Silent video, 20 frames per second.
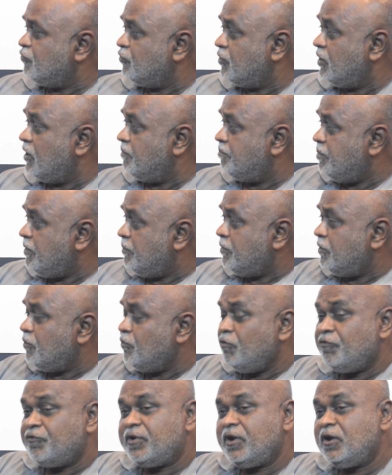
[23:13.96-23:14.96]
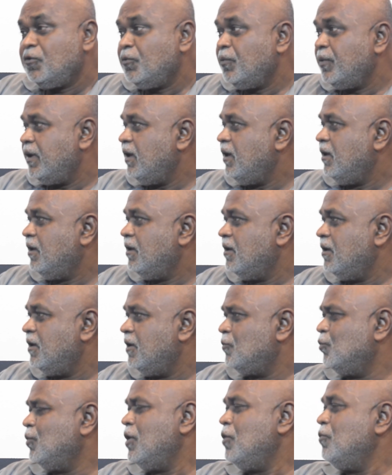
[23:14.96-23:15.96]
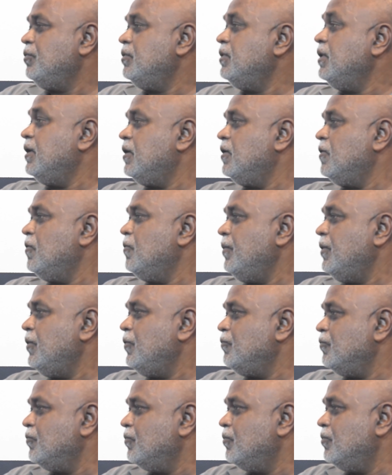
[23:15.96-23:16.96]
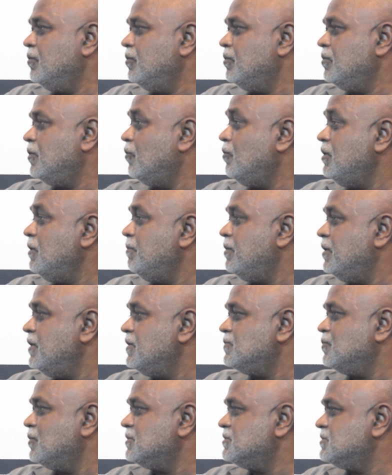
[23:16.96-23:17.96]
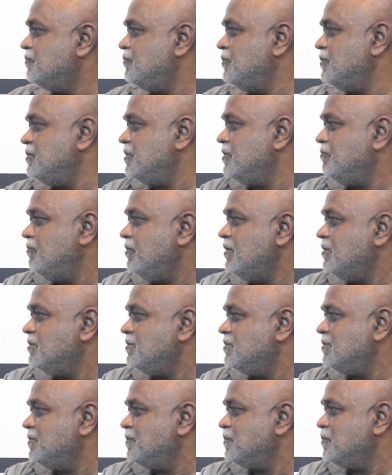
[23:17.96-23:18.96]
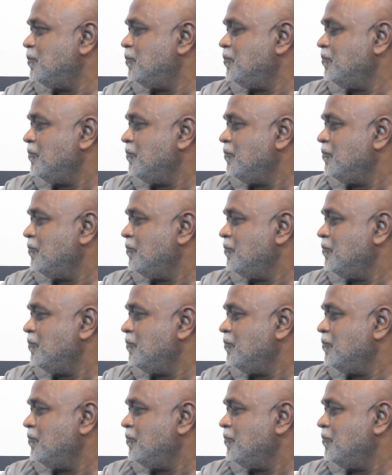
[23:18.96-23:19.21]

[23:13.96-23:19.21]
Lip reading: So the people would run away, and where would they run away to? The only place was the Fijian village.